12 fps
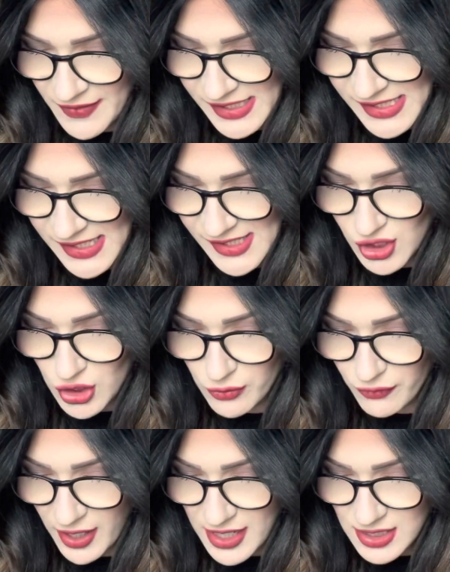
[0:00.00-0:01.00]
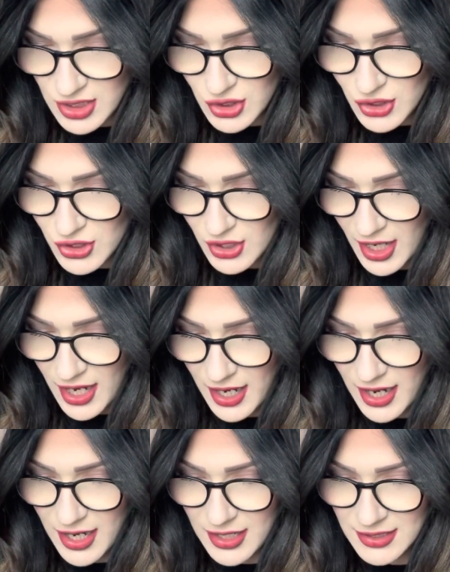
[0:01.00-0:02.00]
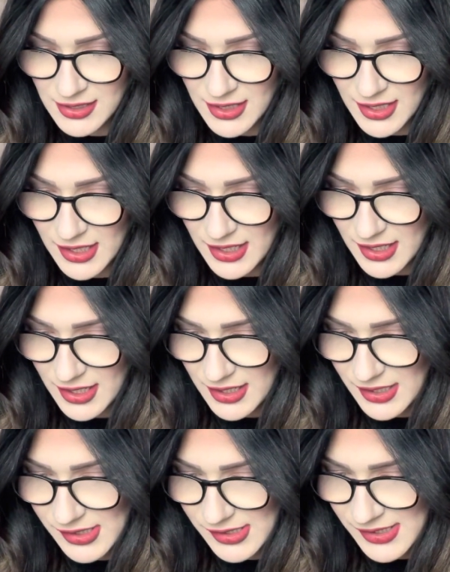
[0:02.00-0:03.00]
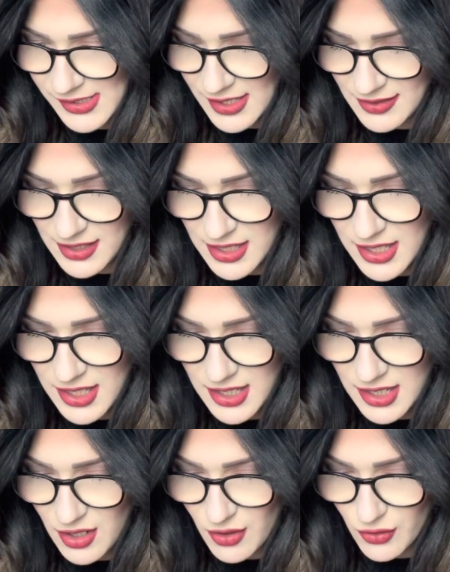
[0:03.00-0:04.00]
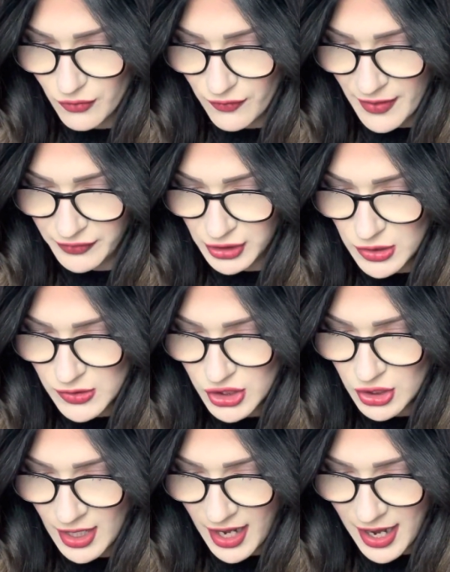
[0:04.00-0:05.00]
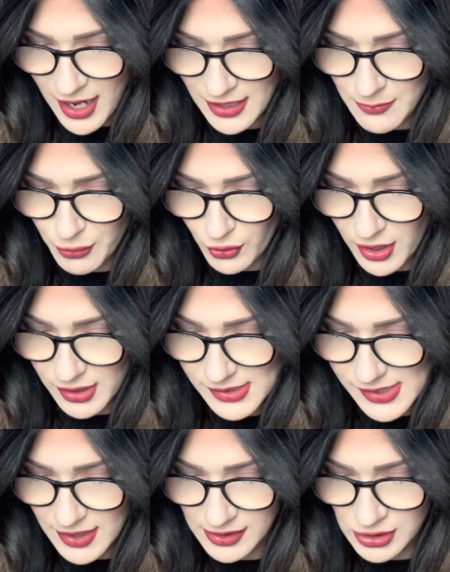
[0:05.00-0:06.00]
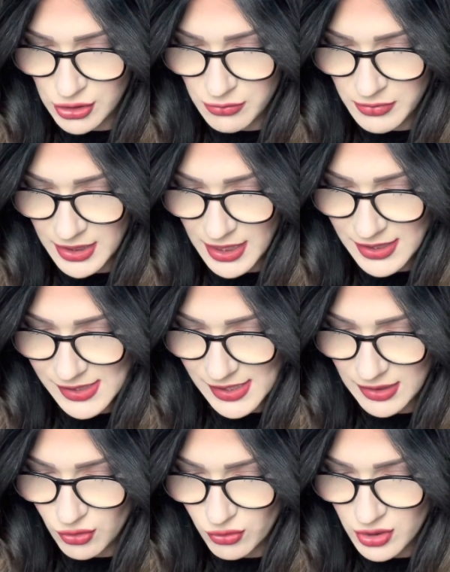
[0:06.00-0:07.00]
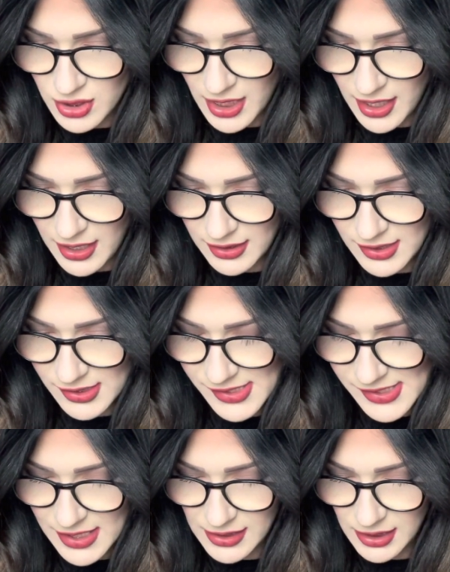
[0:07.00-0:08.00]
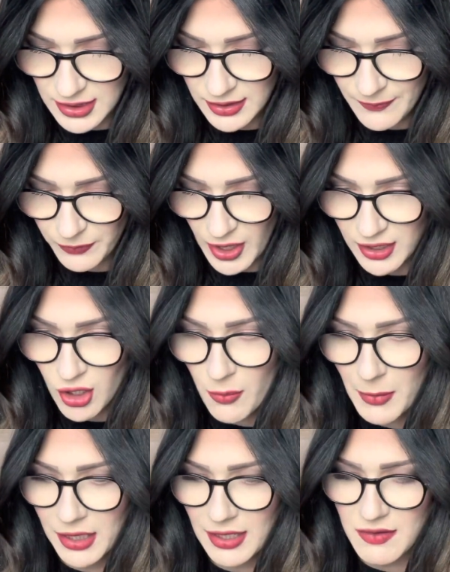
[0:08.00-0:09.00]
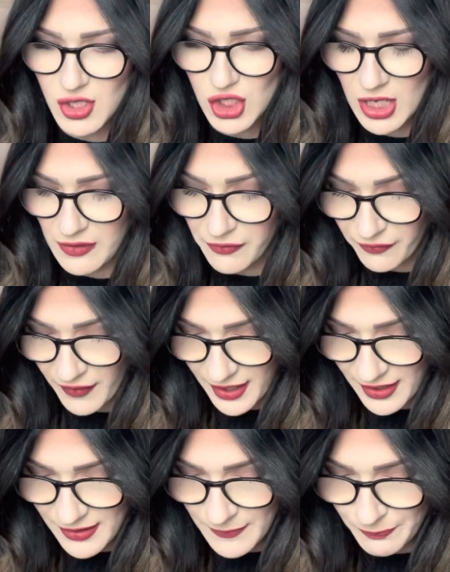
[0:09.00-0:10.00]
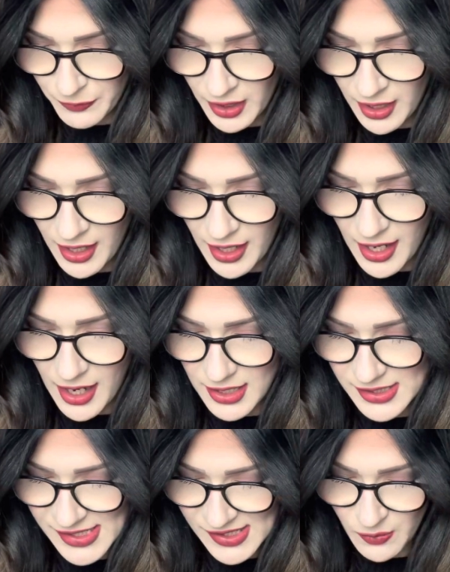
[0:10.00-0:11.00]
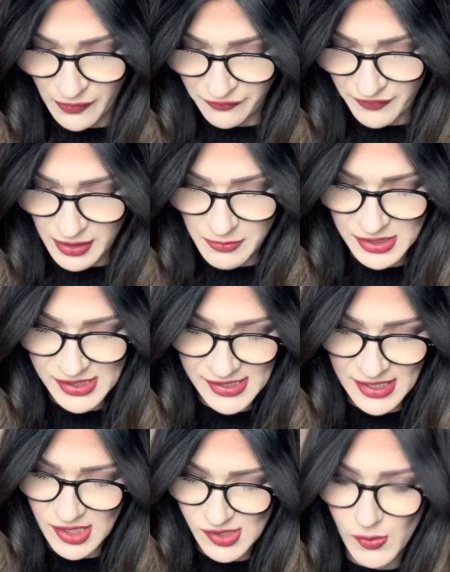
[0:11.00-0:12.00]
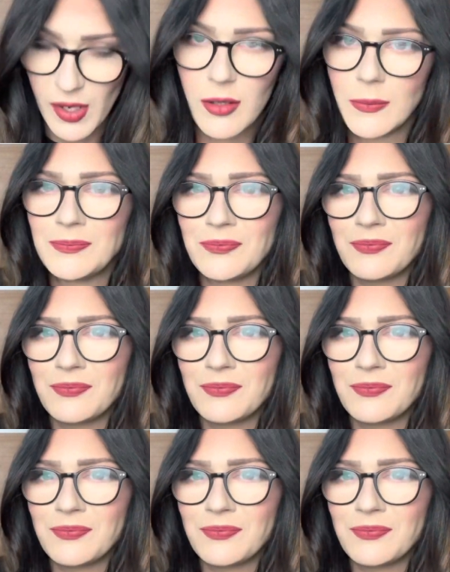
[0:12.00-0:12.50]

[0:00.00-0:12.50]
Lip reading: this is a new range, and it is the Revolution Eyebrite Illuminating Under Eye Concealer. I got mine in the shade Fair, and it says with vitamin C as well.